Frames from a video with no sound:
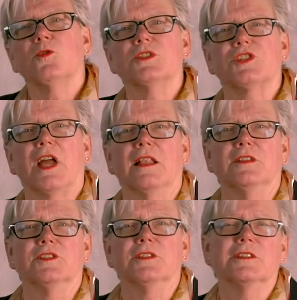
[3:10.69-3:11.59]
court
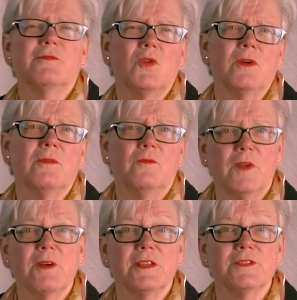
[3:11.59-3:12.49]
challenges for
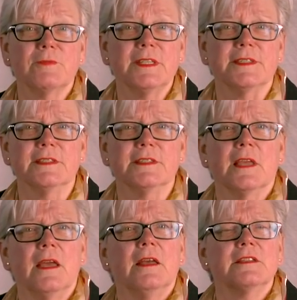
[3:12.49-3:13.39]
various
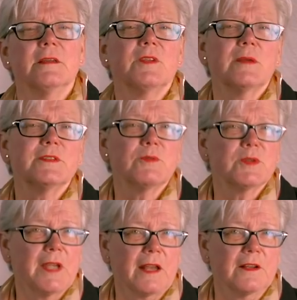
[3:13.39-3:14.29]
reasons. Sometimes they
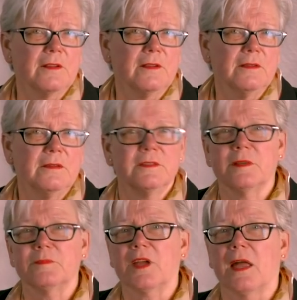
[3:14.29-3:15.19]
were technical,
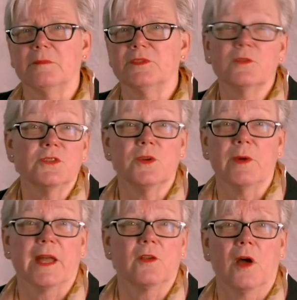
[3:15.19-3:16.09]
sometimes
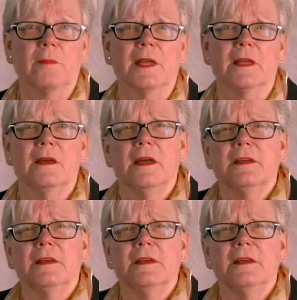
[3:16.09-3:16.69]
socioeconomic,